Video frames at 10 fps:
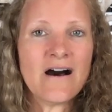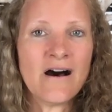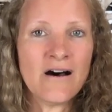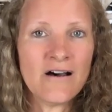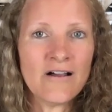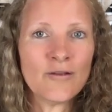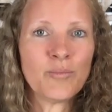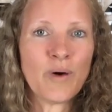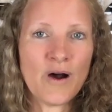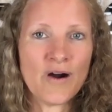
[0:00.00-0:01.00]
all
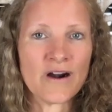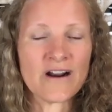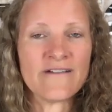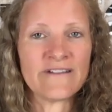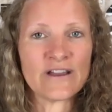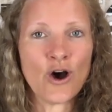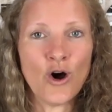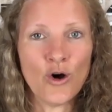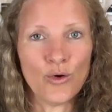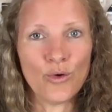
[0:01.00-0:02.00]
part of a
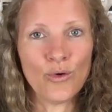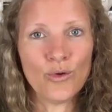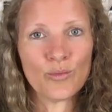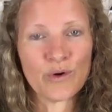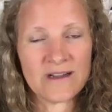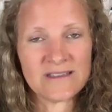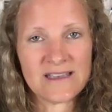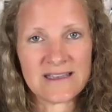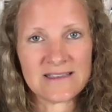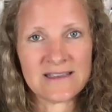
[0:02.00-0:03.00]
whole
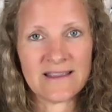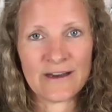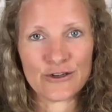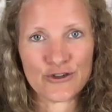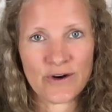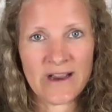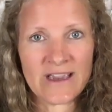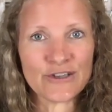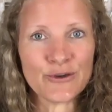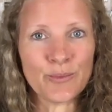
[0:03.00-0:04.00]
process that they are
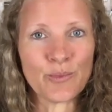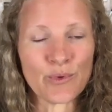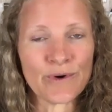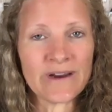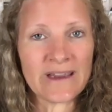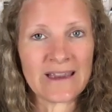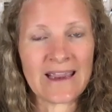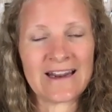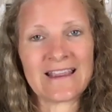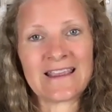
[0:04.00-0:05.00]
trying to bring
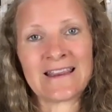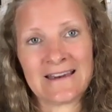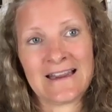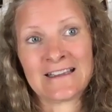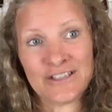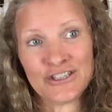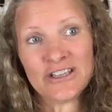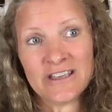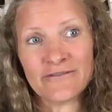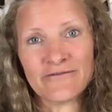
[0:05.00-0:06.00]
and
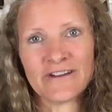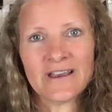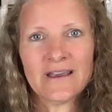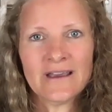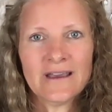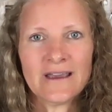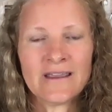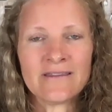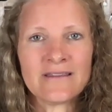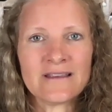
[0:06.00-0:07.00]
achieve
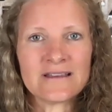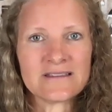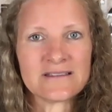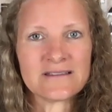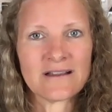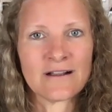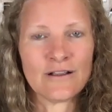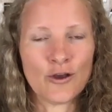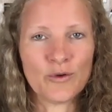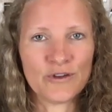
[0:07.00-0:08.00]
in this
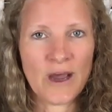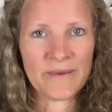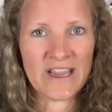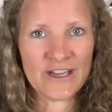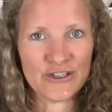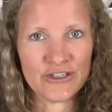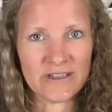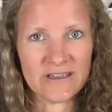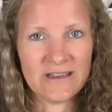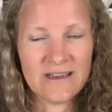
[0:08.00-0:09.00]
global
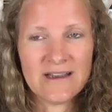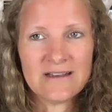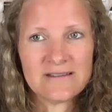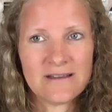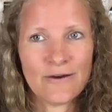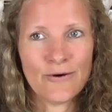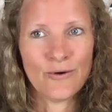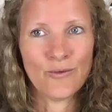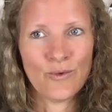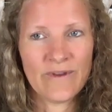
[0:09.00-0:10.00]
domination.
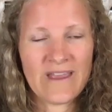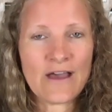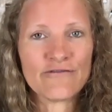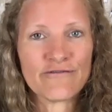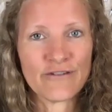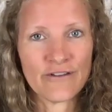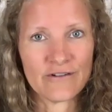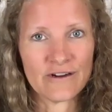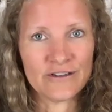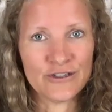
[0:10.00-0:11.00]
So without
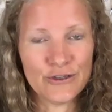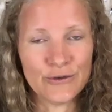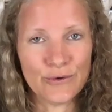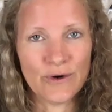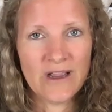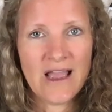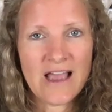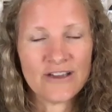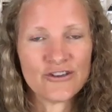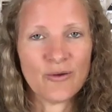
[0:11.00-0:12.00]
further ado,
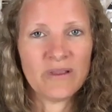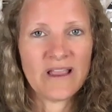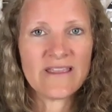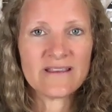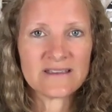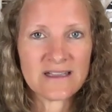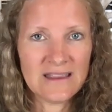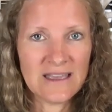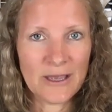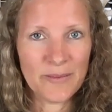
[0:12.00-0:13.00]
I shall play this
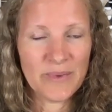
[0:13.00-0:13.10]
clip